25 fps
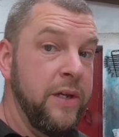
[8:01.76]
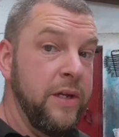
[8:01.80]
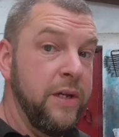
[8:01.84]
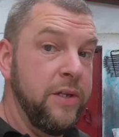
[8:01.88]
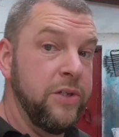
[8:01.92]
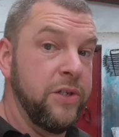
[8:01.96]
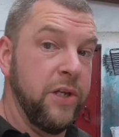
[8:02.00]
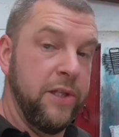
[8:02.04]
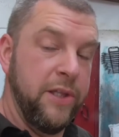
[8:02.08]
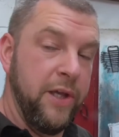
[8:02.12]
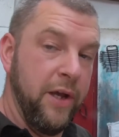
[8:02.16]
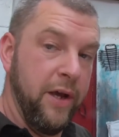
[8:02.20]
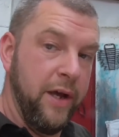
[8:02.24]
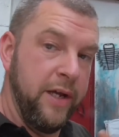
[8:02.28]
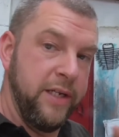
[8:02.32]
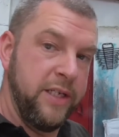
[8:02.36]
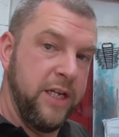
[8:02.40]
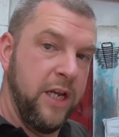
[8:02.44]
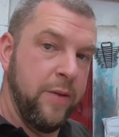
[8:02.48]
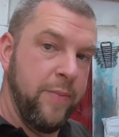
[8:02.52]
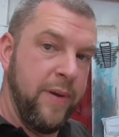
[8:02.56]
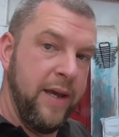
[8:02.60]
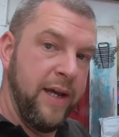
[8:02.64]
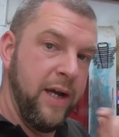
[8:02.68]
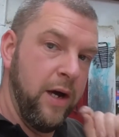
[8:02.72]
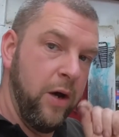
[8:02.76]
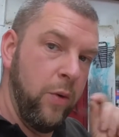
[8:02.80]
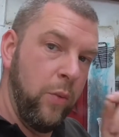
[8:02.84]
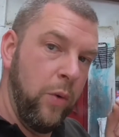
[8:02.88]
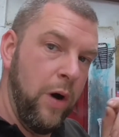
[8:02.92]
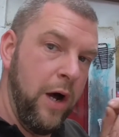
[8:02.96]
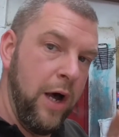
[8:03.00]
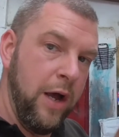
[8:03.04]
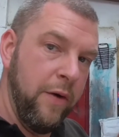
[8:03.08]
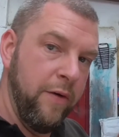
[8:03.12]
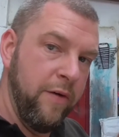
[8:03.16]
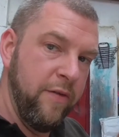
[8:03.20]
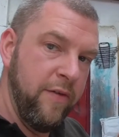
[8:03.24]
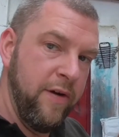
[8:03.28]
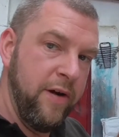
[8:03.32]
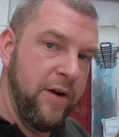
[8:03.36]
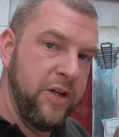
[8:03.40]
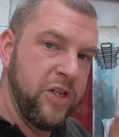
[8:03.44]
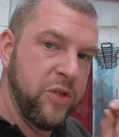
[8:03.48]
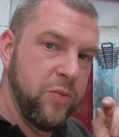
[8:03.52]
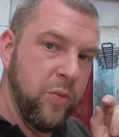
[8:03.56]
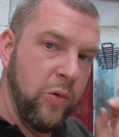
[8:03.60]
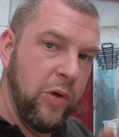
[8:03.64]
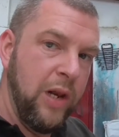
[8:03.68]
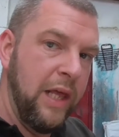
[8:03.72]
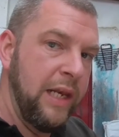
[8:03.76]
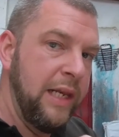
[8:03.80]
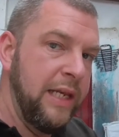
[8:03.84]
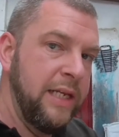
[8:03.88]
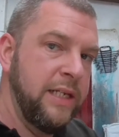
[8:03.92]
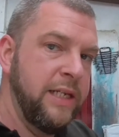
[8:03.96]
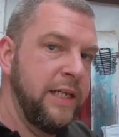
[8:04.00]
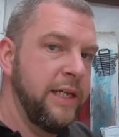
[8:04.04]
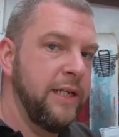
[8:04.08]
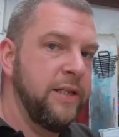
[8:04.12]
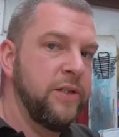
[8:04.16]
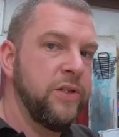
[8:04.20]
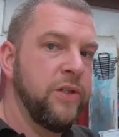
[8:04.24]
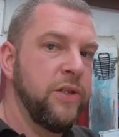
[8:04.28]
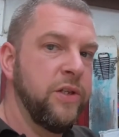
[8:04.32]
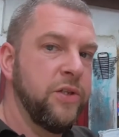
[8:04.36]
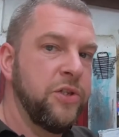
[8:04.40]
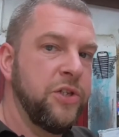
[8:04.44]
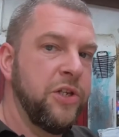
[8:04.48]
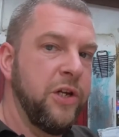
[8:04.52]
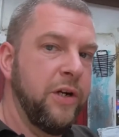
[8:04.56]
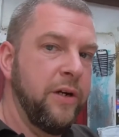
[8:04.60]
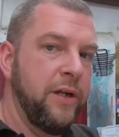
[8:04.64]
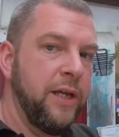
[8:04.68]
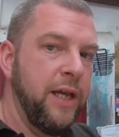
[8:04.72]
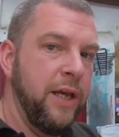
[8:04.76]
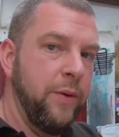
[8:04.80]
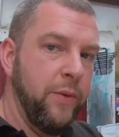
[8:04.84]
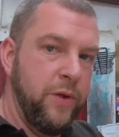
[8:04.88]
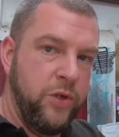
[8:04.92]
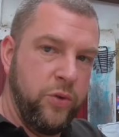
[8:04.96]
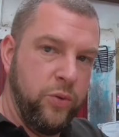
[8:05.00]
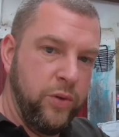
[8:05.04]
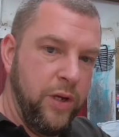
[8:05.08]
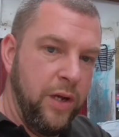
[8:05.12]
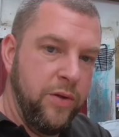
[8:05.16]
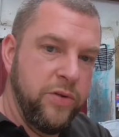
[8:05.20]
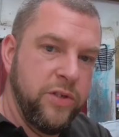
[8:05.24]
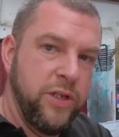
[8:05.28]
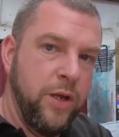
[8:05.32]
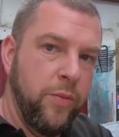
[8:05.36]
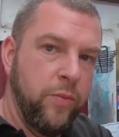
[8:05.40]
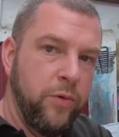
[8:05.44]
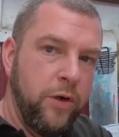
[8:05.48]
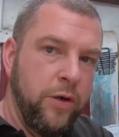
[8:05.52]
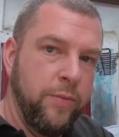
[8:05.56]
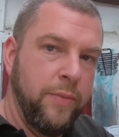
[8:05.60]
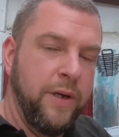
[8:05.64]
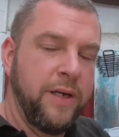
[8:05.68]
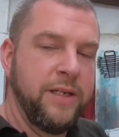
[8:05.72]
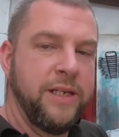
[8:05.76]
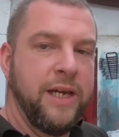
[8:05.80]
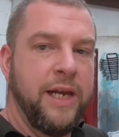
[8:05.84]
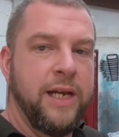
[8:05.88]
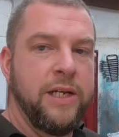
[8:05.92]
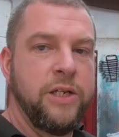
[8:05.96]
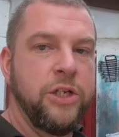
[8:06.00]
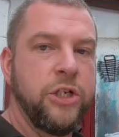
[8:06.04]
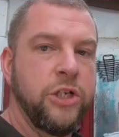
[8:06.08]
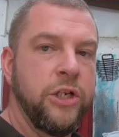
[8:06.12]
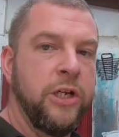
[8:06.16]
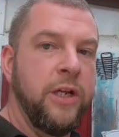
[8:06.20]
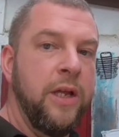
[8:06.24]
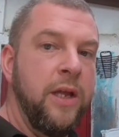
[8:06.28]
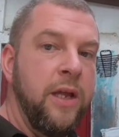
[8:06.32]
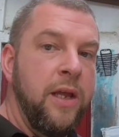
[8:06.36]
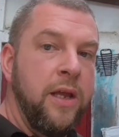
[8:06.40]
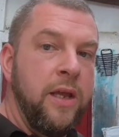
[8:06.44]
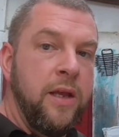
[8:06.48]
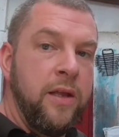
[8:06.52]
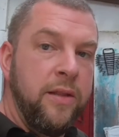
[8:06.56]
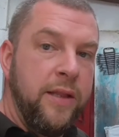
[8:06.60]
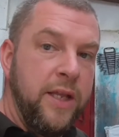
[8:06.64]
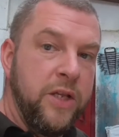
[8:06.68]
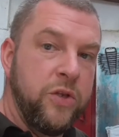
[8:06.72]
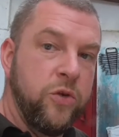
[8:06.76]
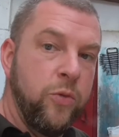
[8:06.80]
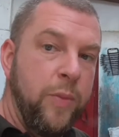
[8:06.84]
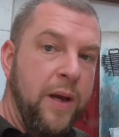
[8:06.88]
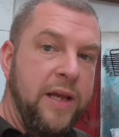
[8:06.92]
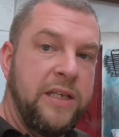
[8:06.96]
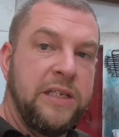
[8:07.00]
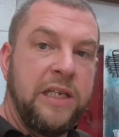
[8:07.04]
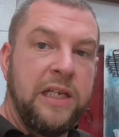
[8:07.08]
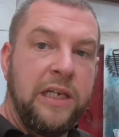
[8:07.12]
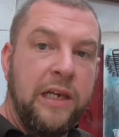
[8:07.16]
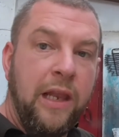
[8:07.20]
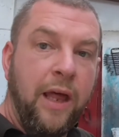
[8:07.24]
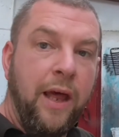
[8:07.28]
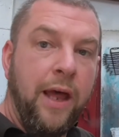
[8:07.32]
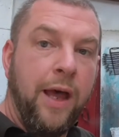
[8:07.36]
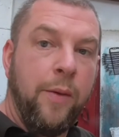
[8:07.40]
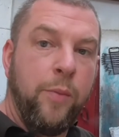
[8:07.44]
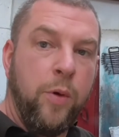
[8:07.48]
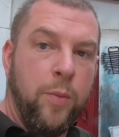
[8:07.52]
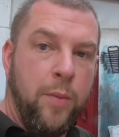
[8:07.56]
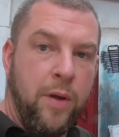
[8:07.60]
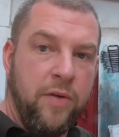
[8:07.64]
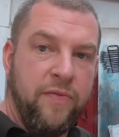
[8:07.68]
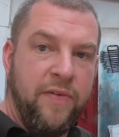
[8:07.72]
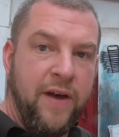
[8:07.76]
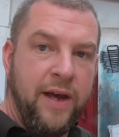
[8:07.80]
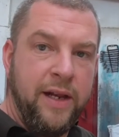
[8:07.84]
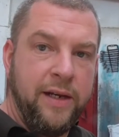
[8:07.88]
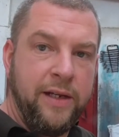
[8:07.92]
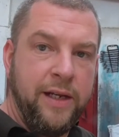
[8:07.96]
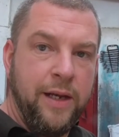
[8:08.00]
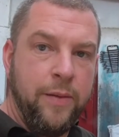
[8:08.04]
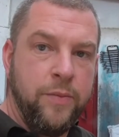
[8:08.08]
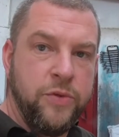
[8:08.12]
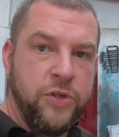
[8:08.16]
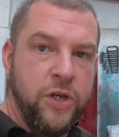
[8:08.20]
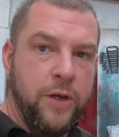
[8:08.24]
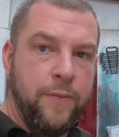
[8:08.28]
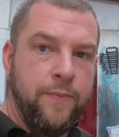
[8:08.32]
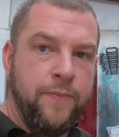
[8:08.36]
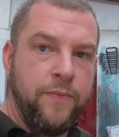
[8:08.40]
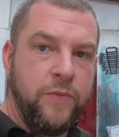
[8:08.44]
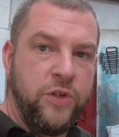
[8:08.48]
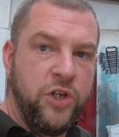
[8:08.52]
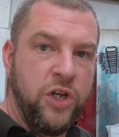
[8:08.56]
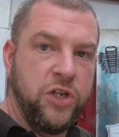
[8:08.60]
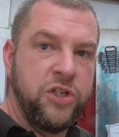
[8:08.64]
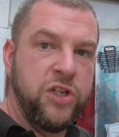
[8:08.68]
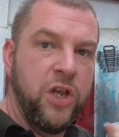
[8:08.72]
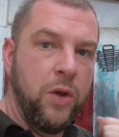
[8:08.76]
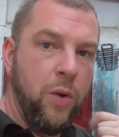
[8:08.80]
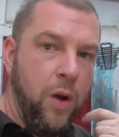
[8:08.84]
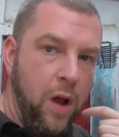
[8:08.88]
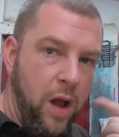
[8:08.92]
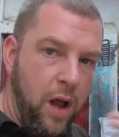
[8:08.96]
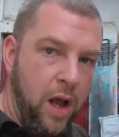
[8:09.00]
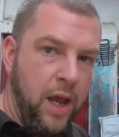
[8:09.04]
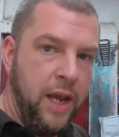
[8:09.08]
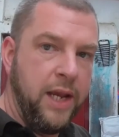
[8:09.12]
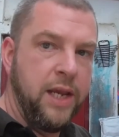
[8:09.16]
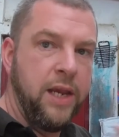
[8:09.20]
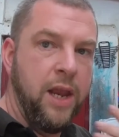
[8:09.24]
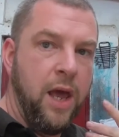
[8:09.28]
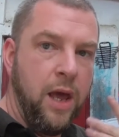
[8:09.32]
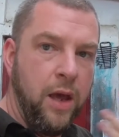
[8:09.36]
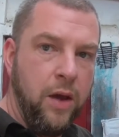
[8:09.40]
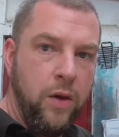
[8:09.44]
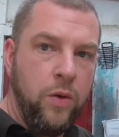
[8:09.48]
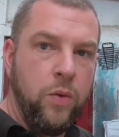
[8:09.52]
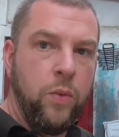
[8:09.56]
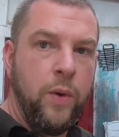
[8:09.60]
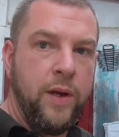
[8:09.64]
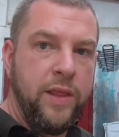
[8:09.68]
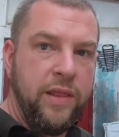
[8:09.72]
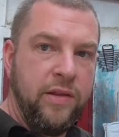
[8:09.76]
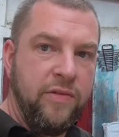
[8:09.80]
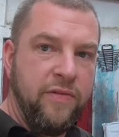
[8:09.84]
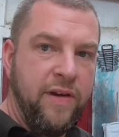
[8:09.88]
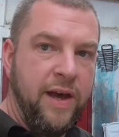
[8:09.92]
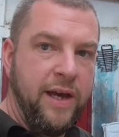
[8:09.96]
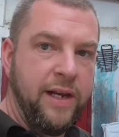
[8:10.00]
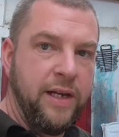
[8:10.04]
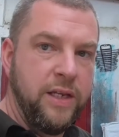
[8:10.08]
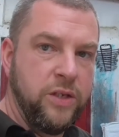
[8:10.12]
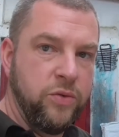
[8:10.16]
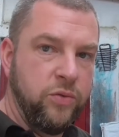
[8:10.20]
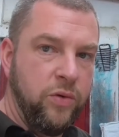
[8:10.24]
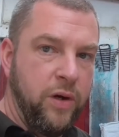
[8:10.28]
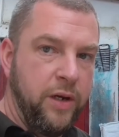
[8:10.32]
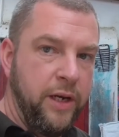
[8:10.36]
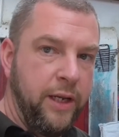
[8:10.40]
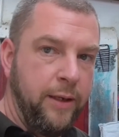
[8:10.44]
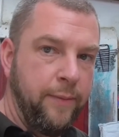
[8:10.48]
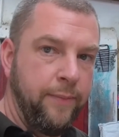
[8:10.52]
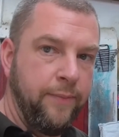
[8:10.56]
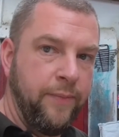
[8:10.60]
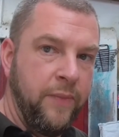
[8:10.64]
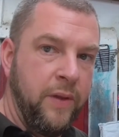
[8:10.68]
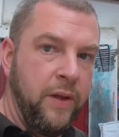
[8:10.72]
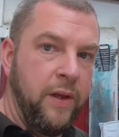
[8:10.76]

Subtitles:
So the idea being I'll wire a very small LED into the circuit, which will go somewhere on my dash. This will basically light up when my fan comes on, just so I know when the fan is running.